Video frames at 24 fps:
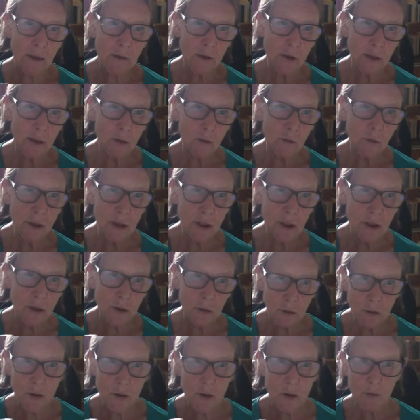think we should
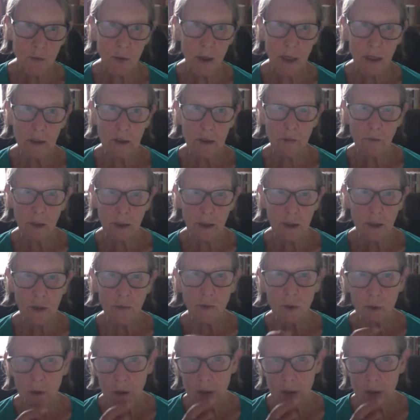all spend much more